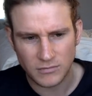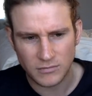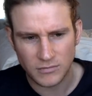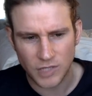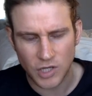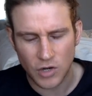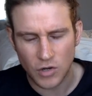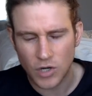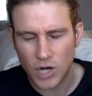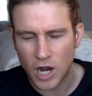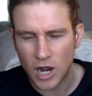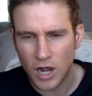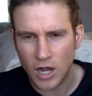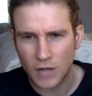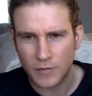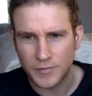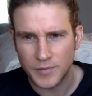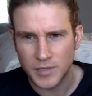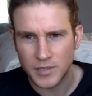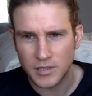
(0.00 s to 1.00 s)
no
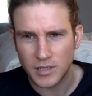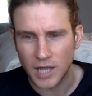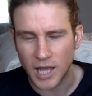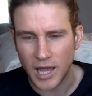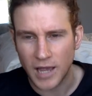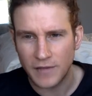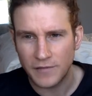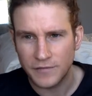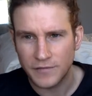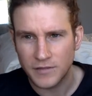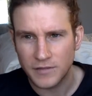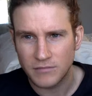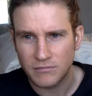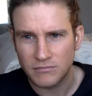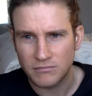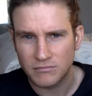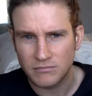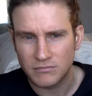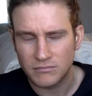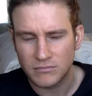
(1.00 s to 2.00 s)
carbs left,
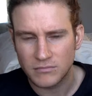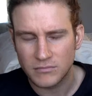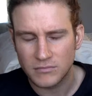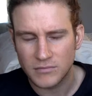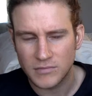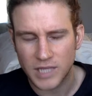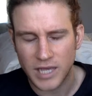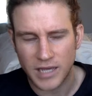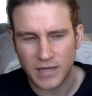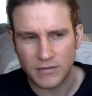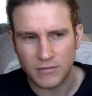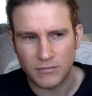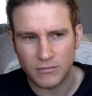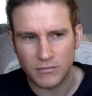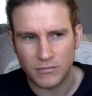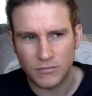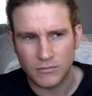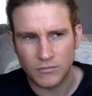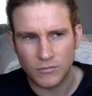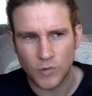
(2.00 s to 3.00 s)
then
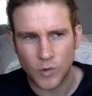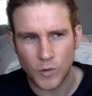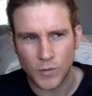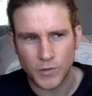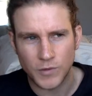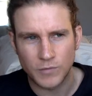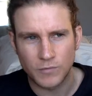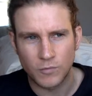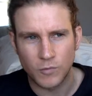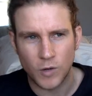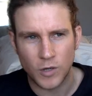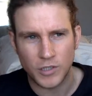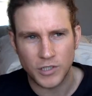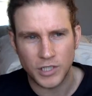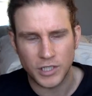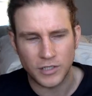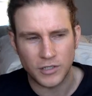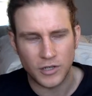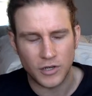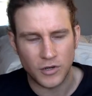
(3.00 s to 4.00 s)
what
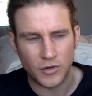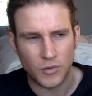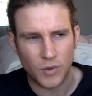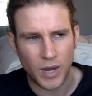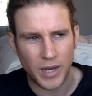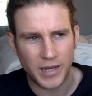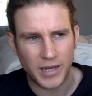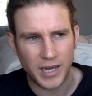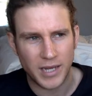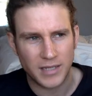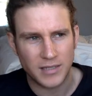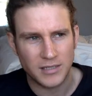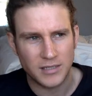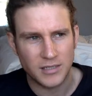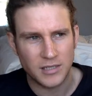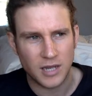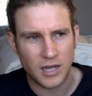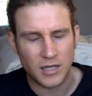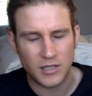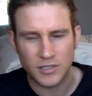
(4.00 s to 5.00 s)
do you do when that
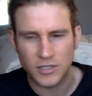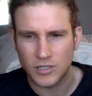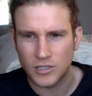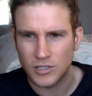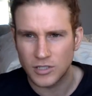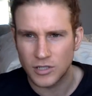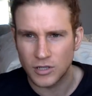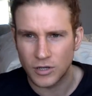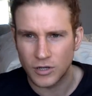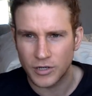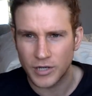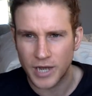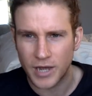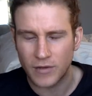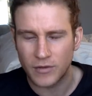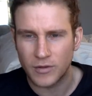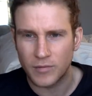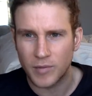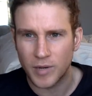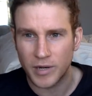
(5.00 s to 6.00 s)
starts to slow
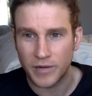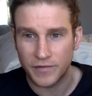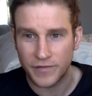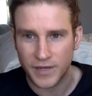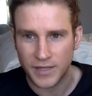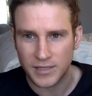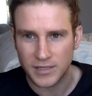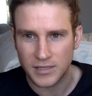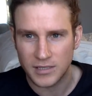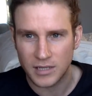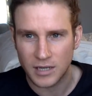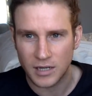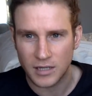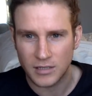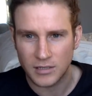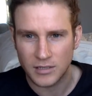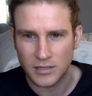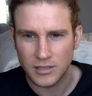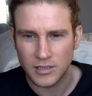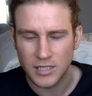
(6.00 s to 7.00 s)
down? The body fat
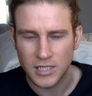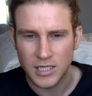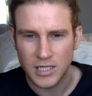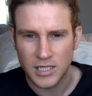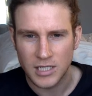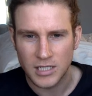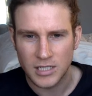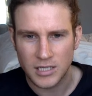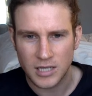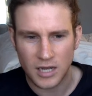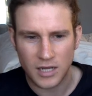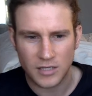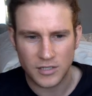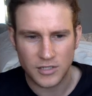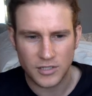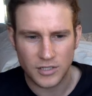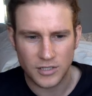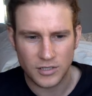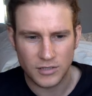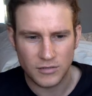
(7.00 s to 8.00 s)

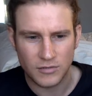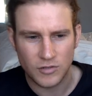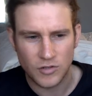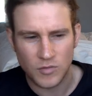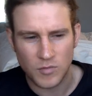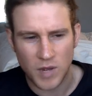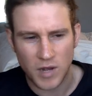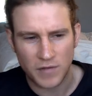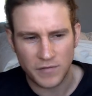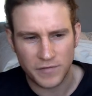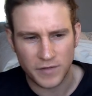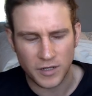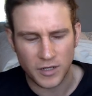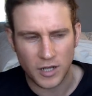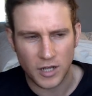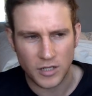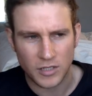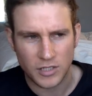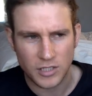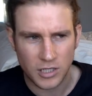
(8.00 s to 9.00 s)
starts to come off a
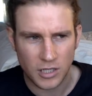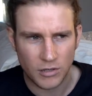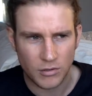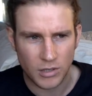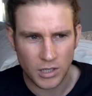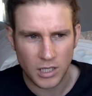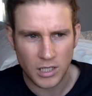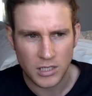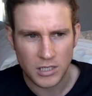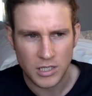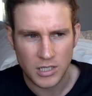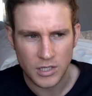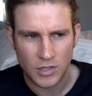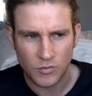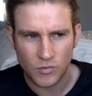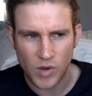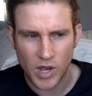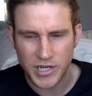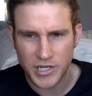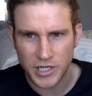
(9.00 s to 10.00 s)
lot slower.
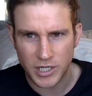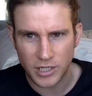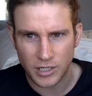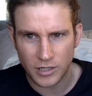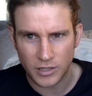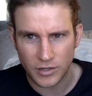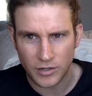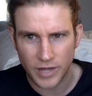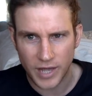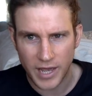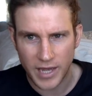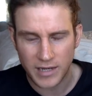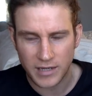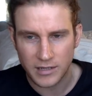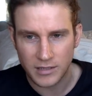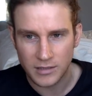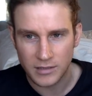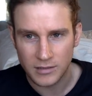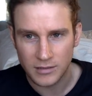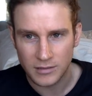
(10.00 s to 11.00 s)
Where do you go
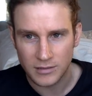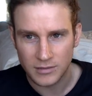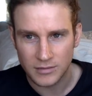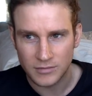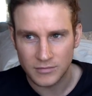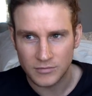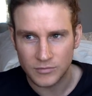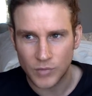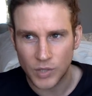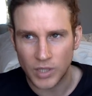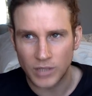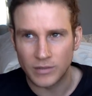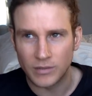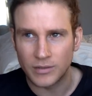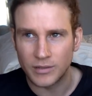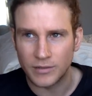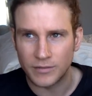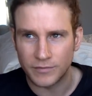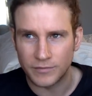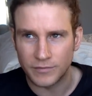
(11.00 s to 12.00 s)
then?
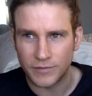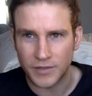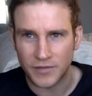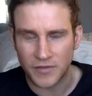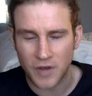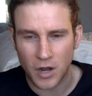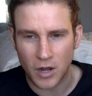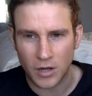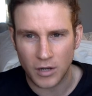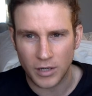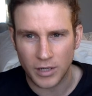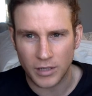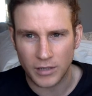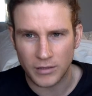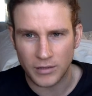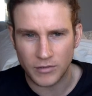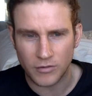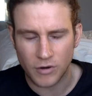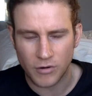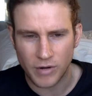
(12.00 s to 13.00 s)
Well, you're
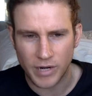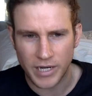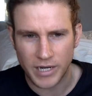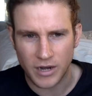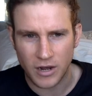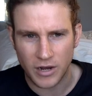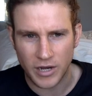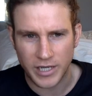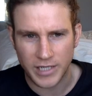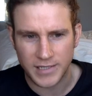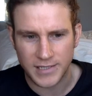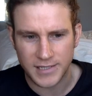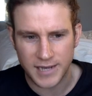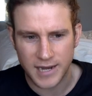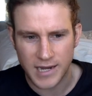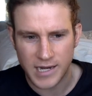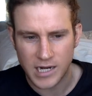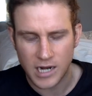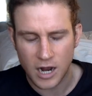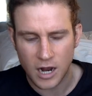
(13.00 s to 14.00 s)
already not eating
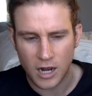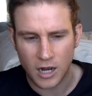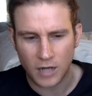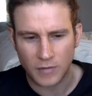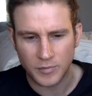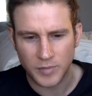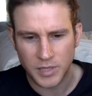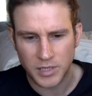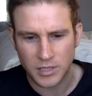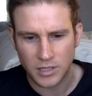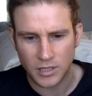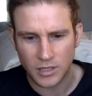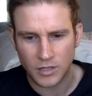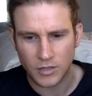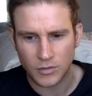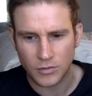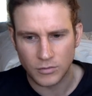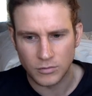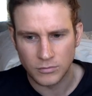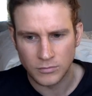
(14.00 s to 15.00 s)
any carbs,
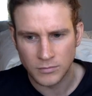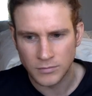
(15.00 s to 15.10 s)
so